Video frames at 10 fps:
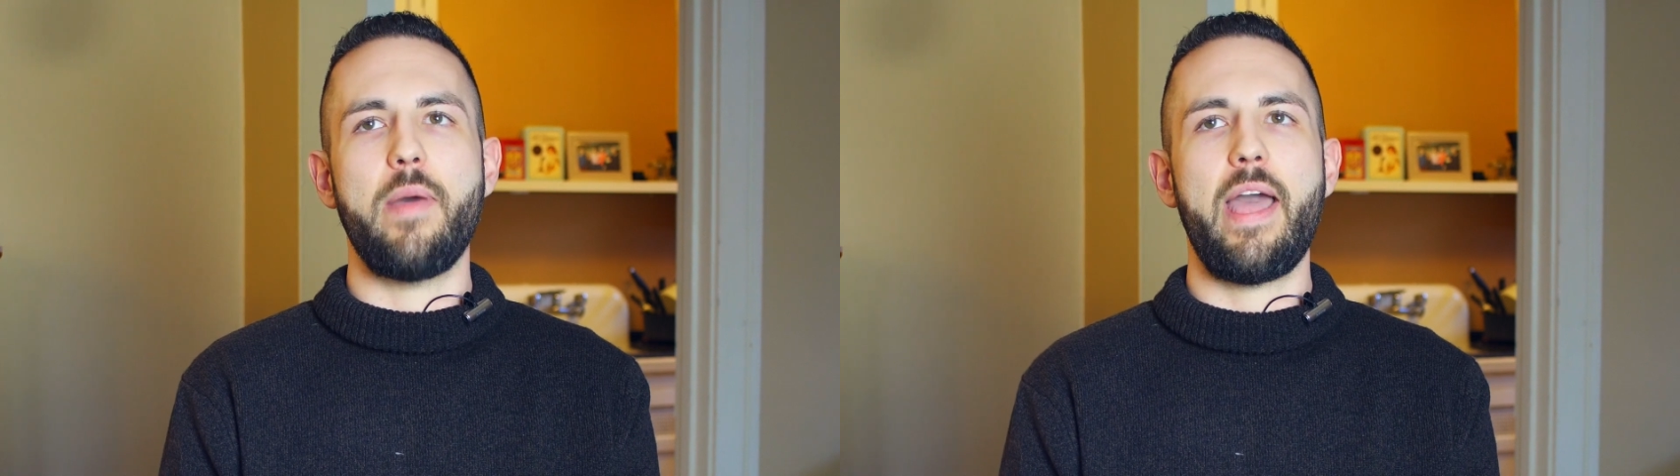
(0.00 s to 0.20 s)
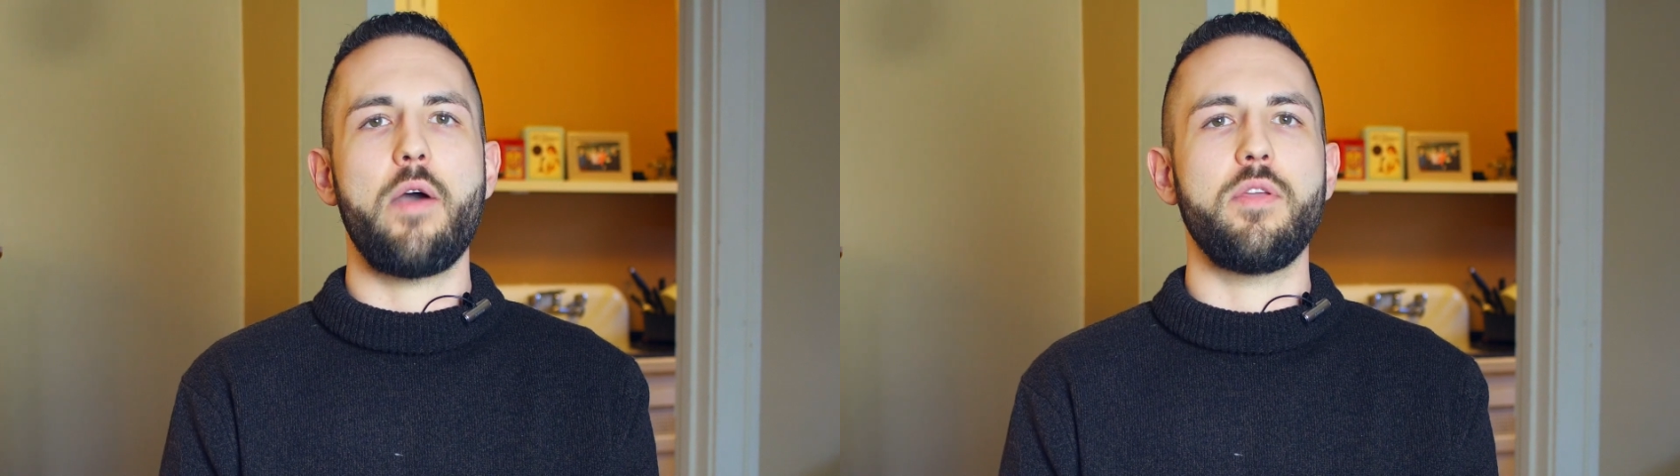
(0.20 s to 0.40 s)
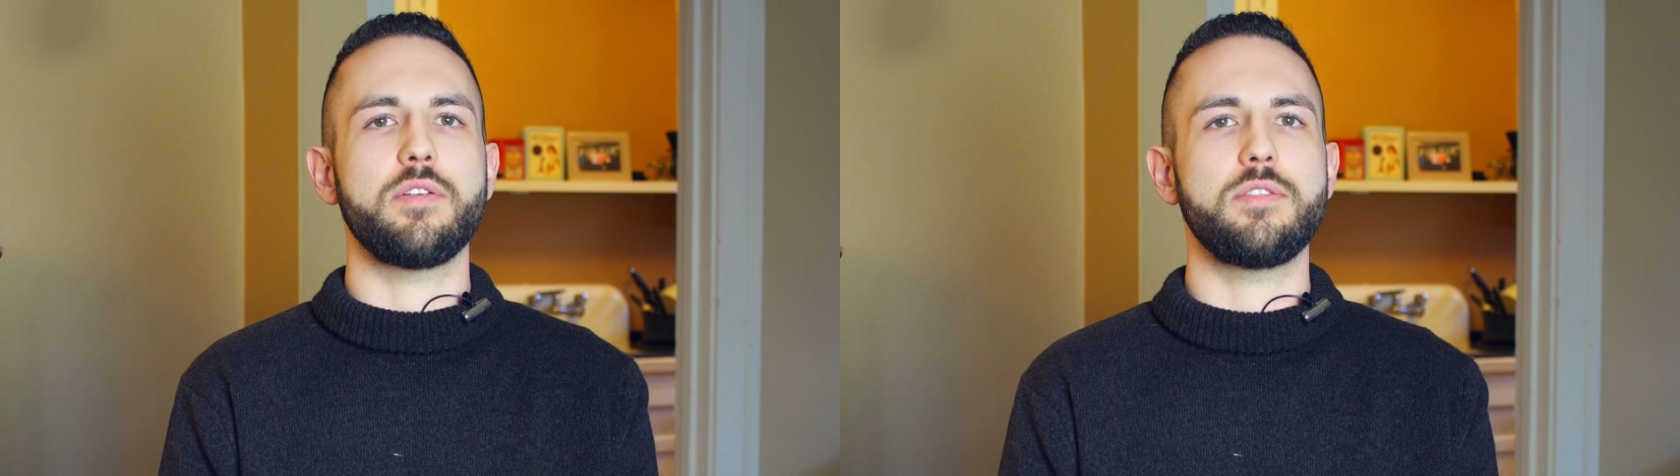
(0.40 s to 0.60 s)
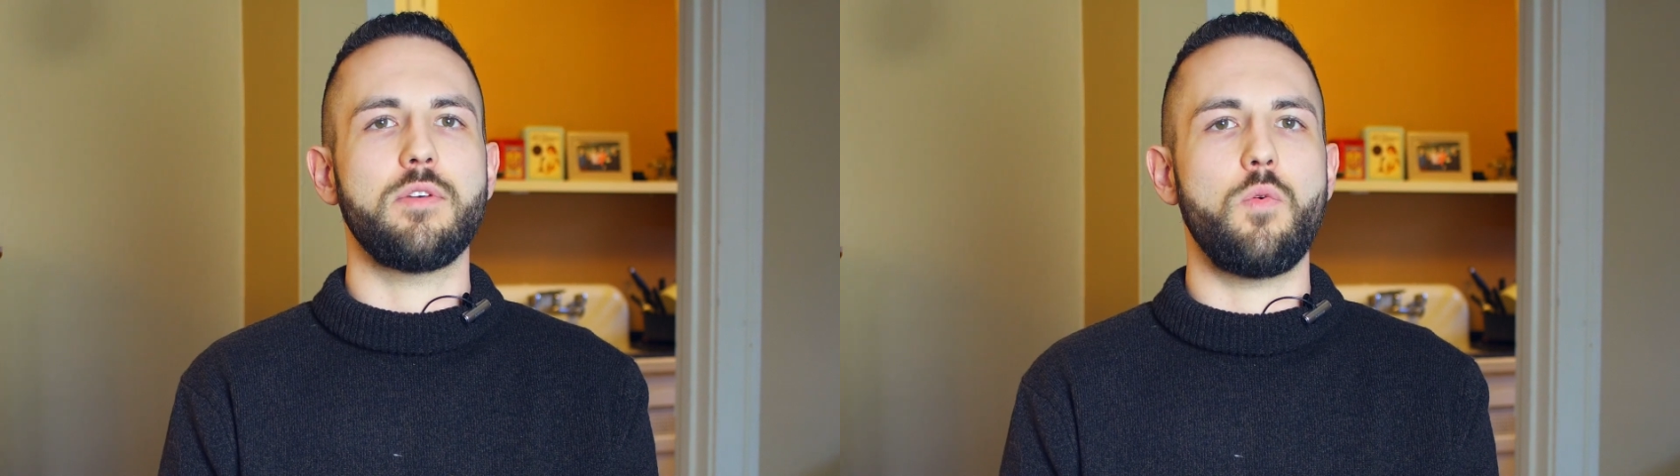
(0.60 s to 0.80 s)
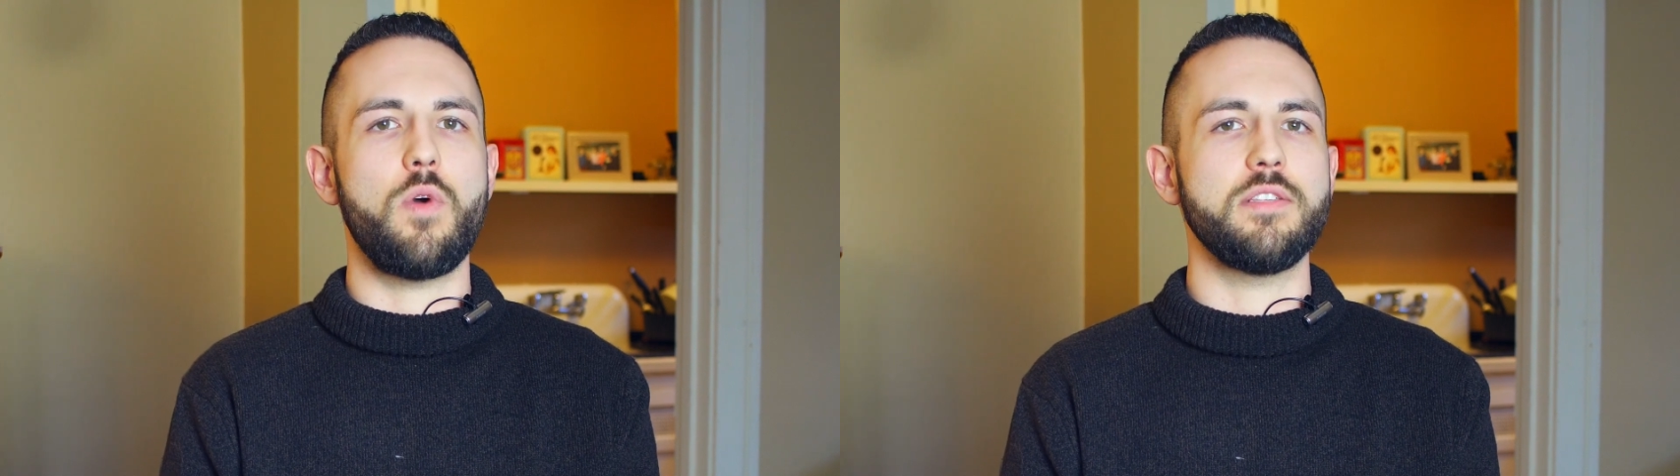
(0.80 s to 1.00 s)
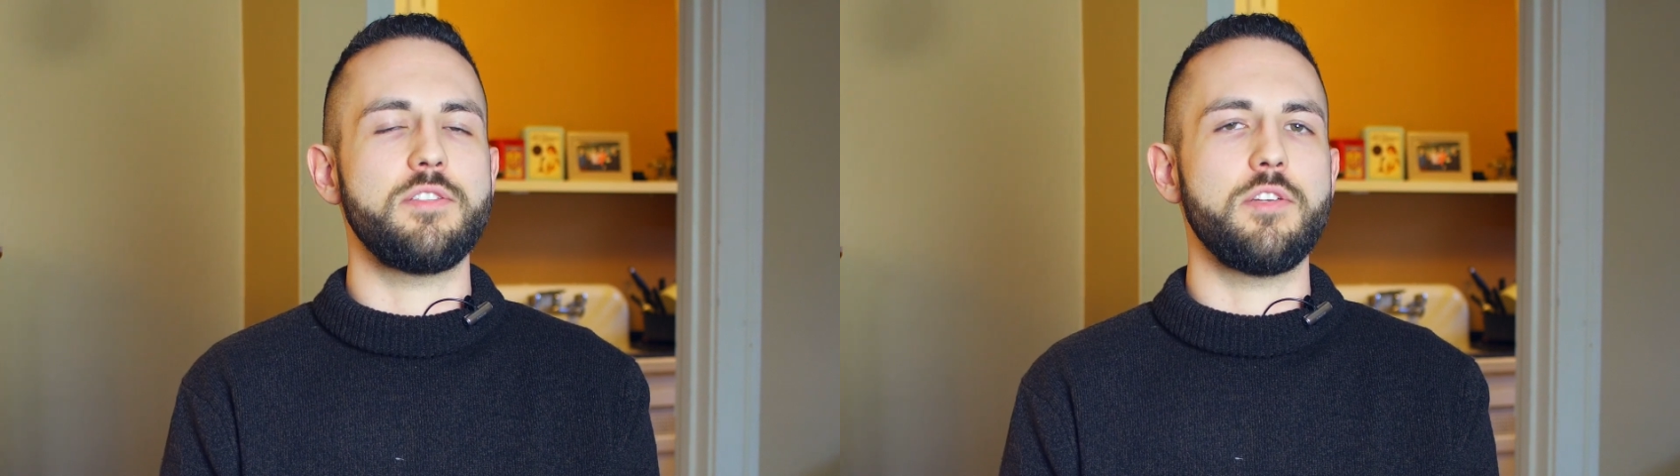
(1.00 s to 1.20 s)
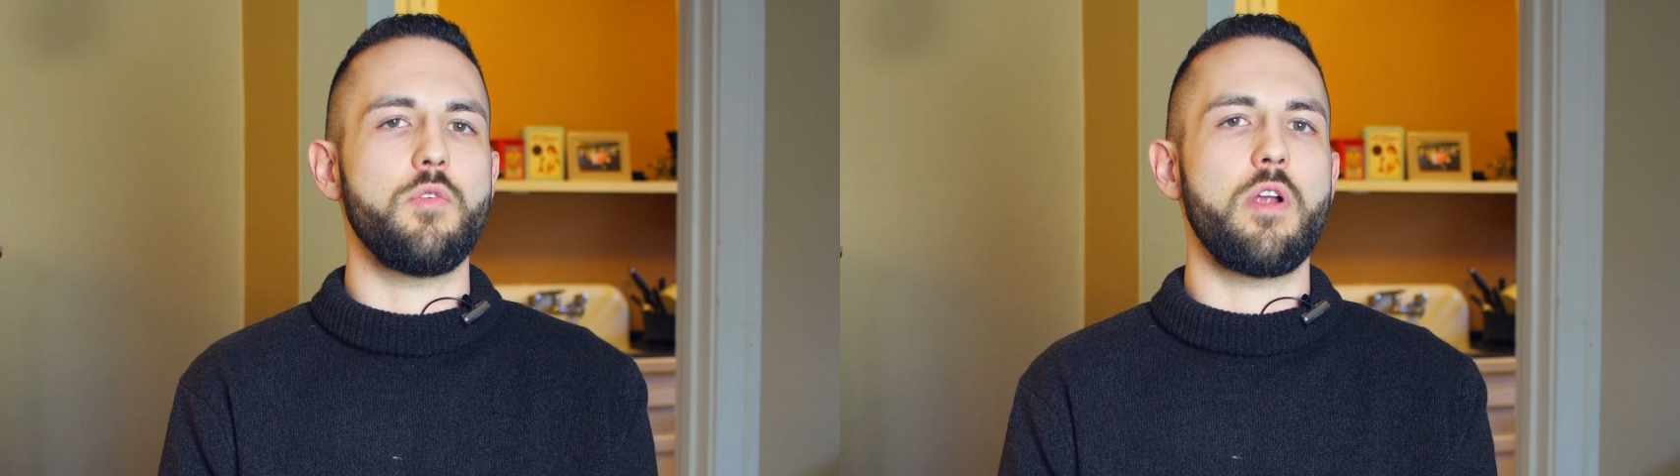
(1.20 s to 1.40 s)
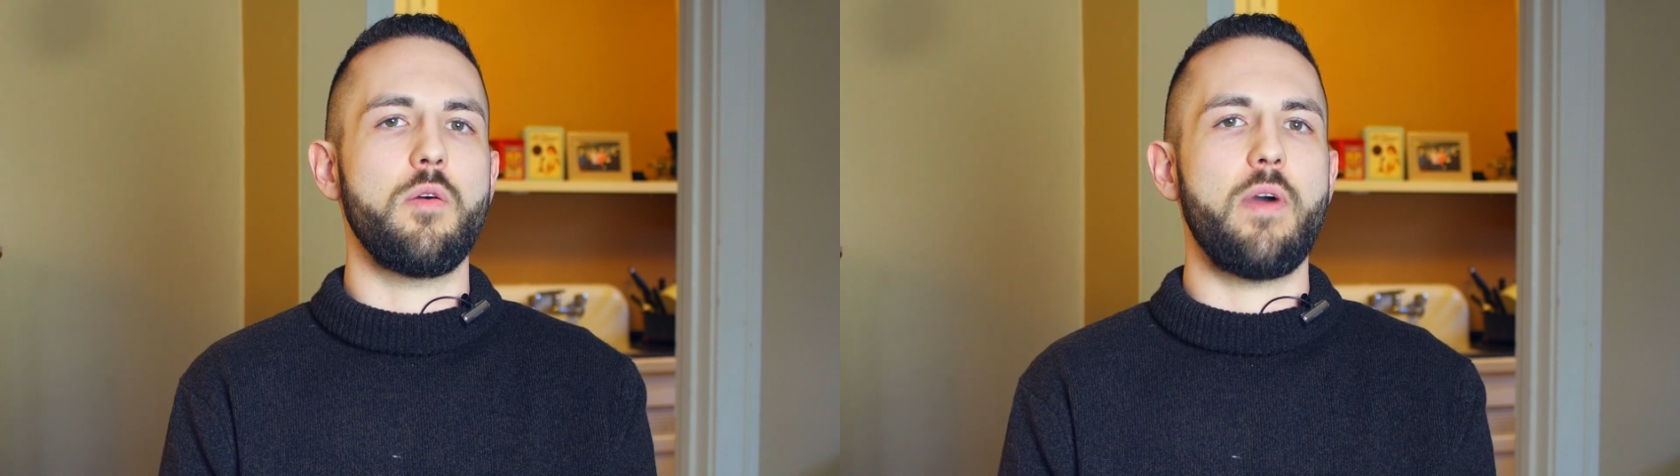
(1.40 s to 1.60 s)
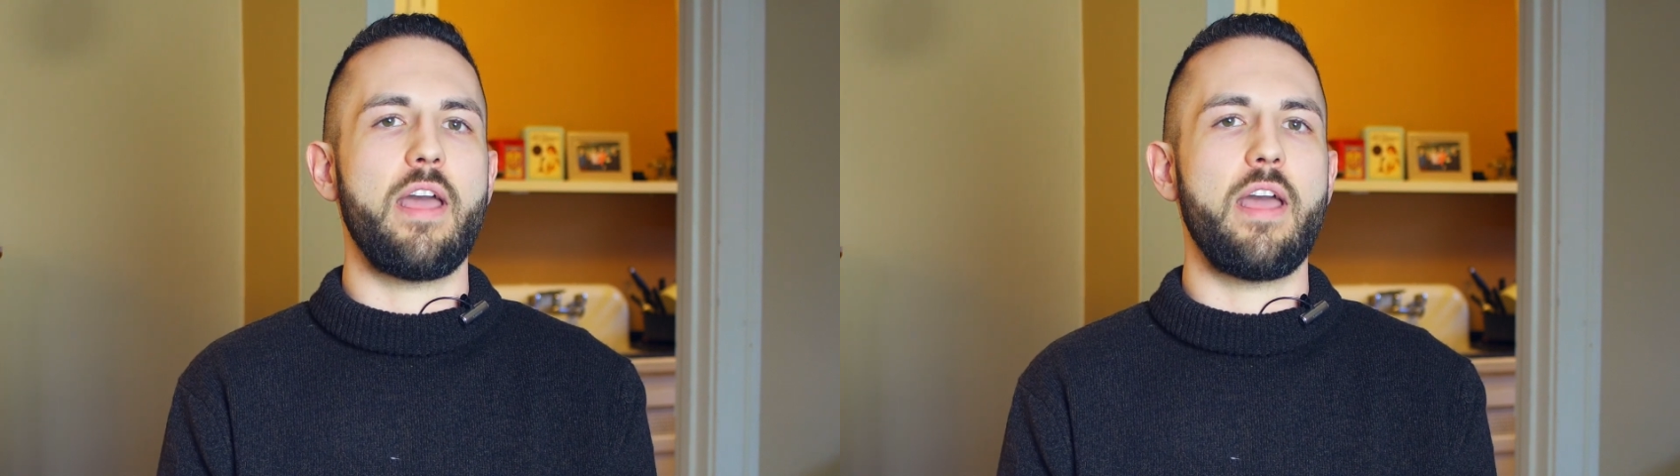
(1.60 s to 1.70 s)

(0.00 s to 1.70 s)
how your soul wants to grow.